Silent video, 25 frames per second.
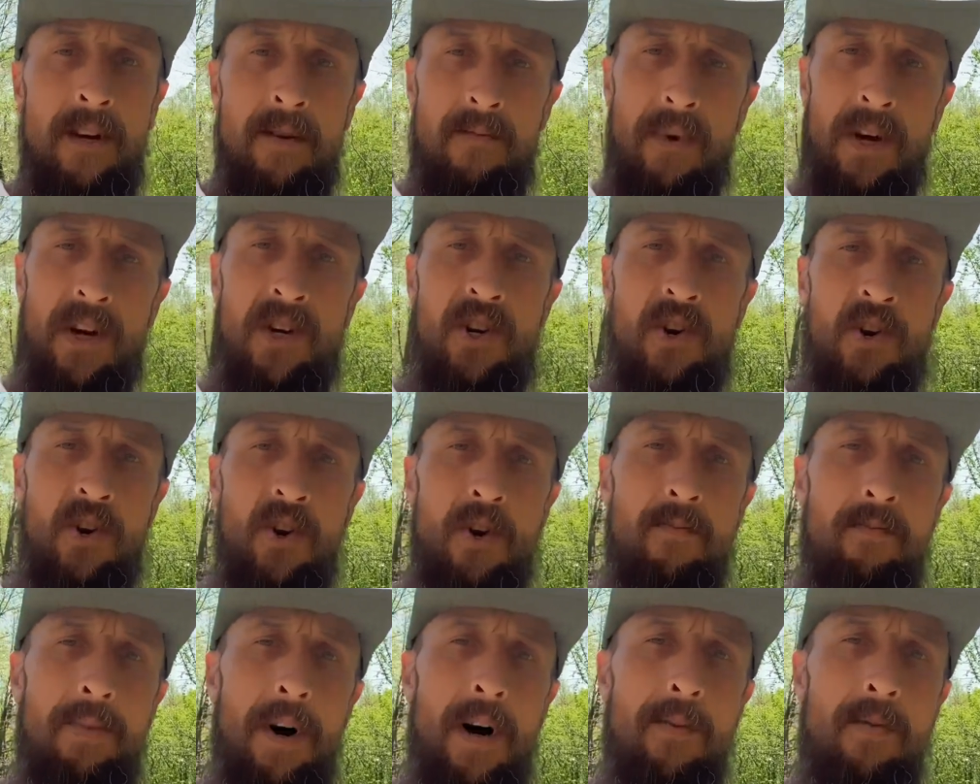Make sure
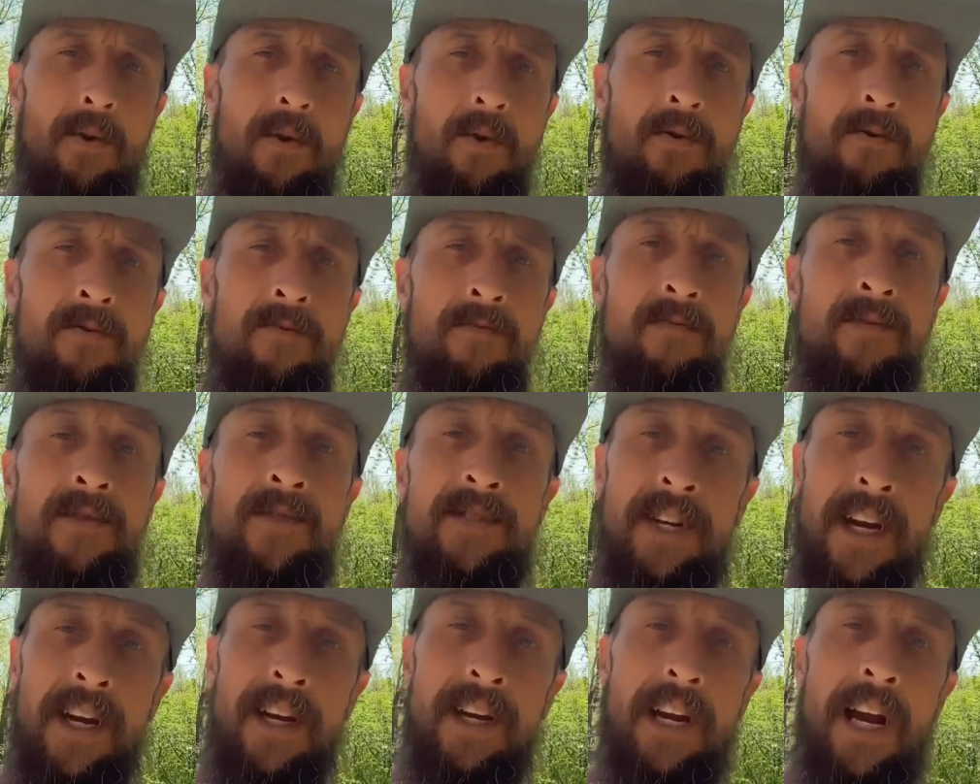your bubble is
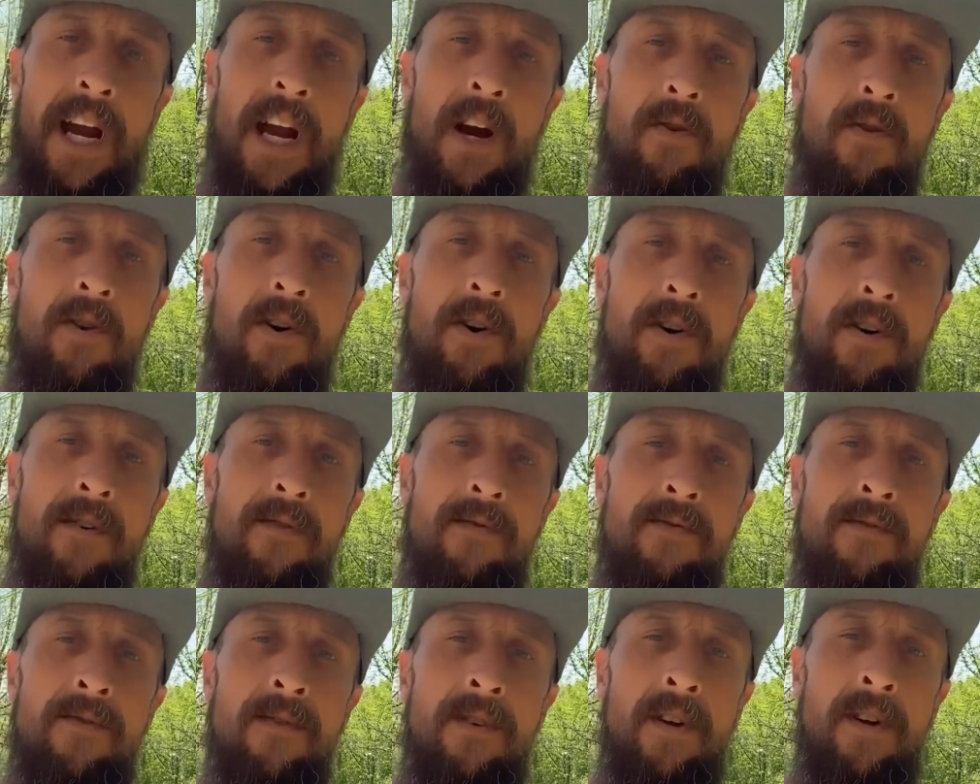taken care of,
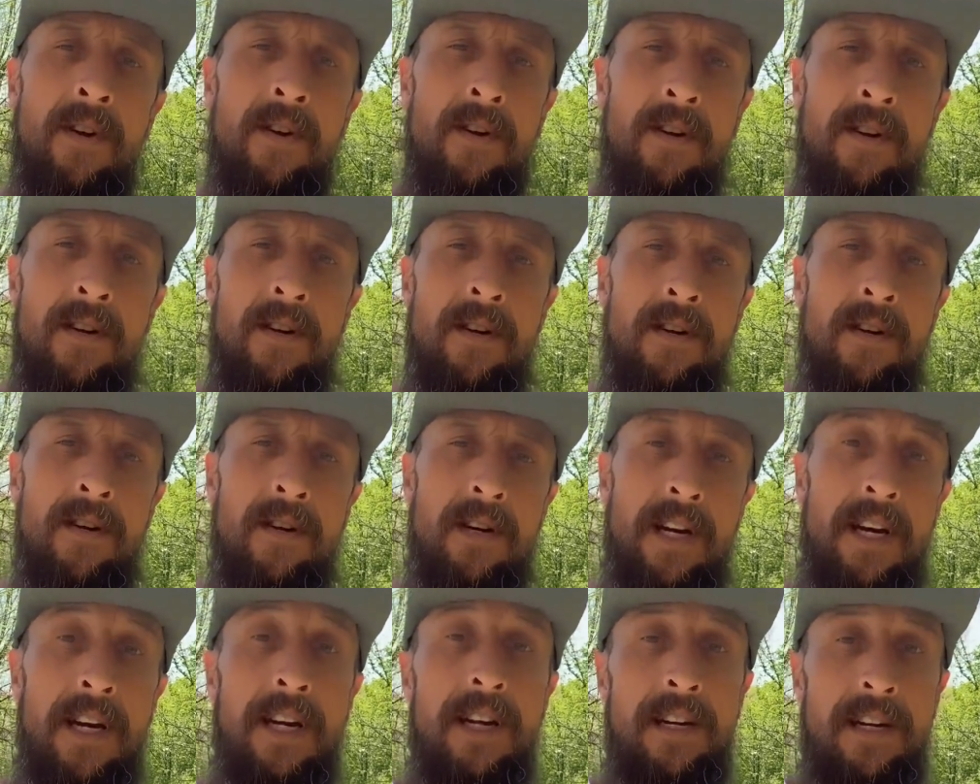
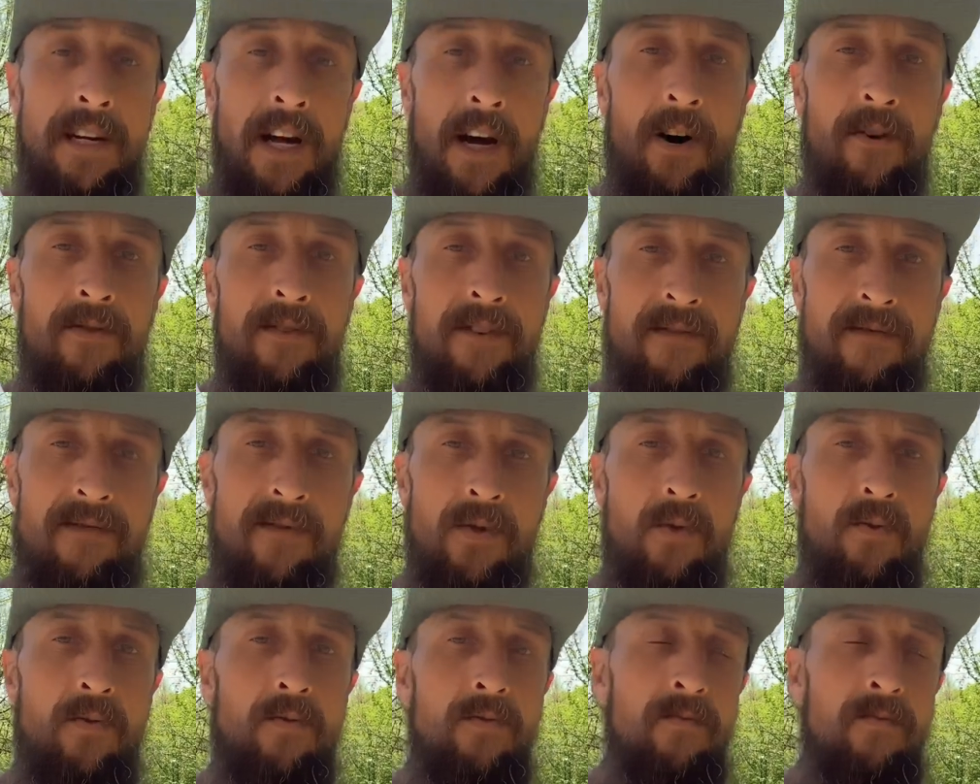eating healthy food.